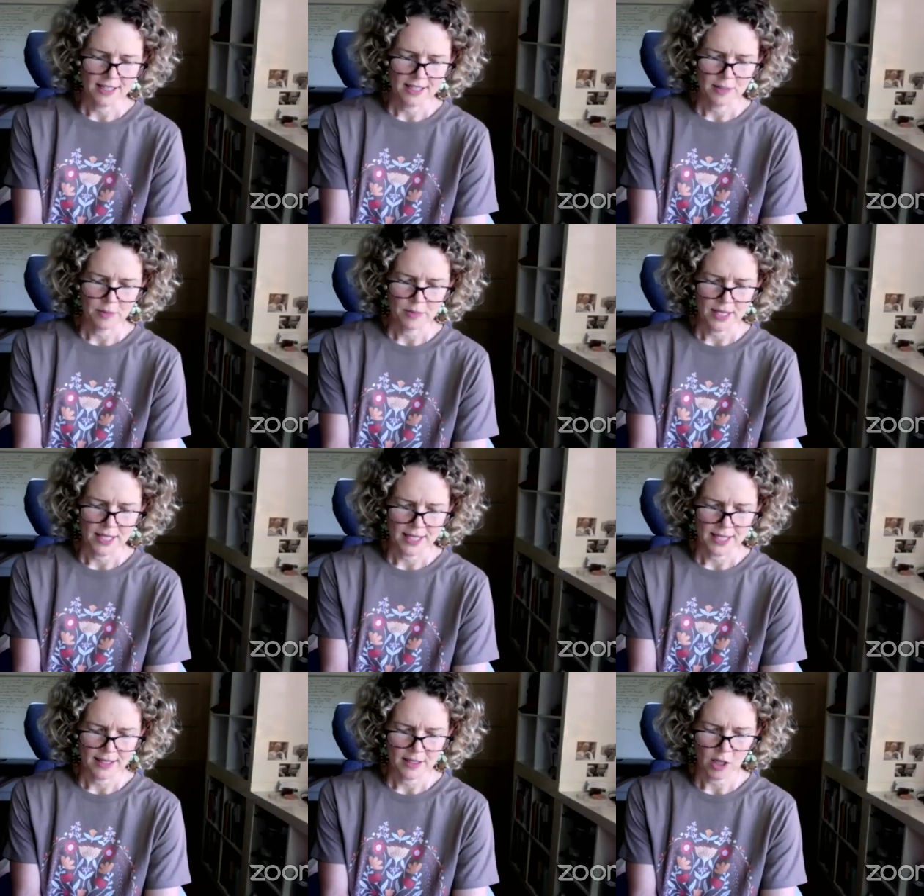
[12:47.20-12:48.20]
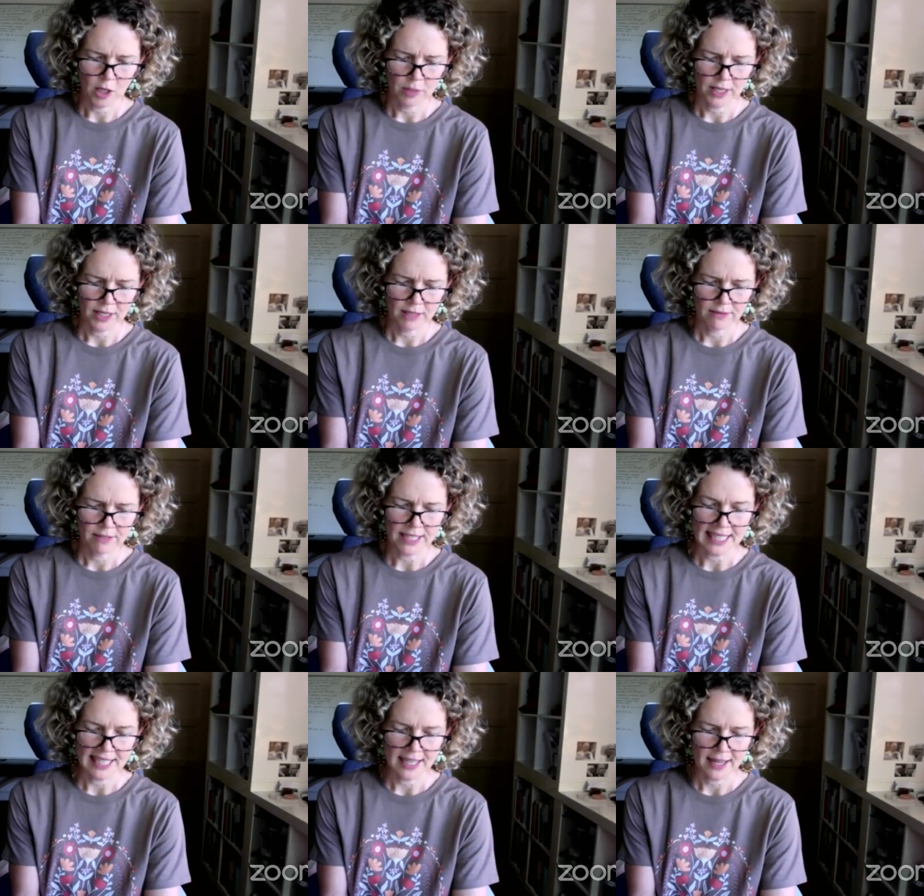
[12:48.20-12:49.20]
a big topic. I
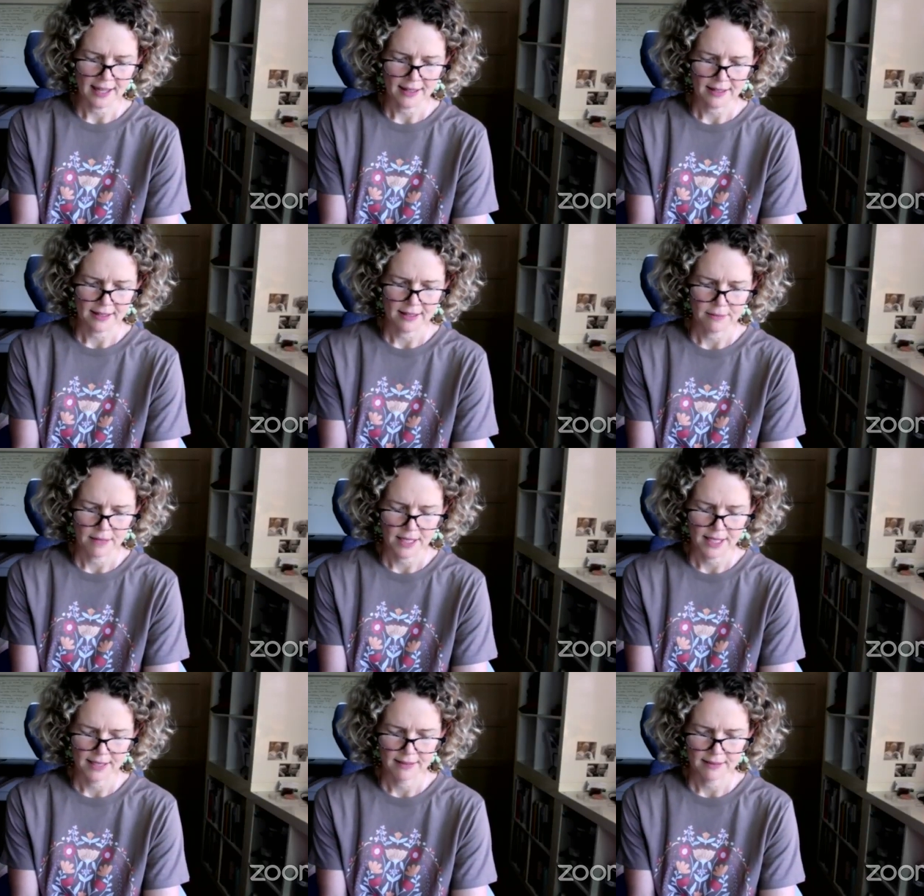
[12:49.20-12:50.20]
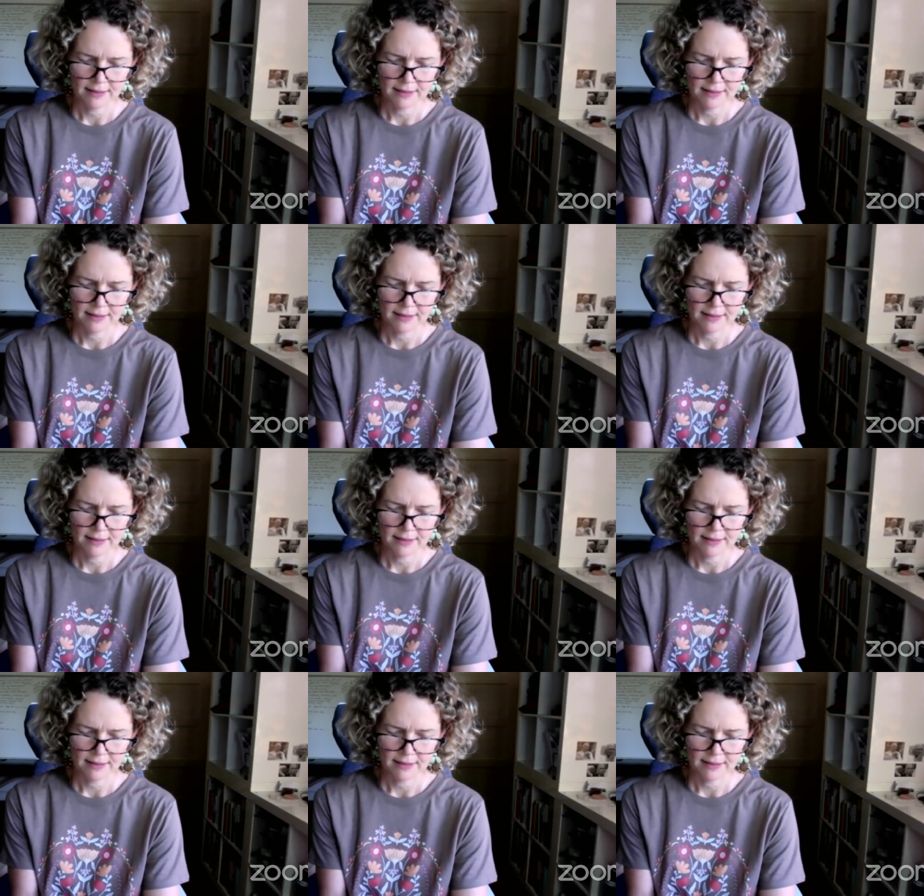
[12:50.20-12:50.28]
really like this one.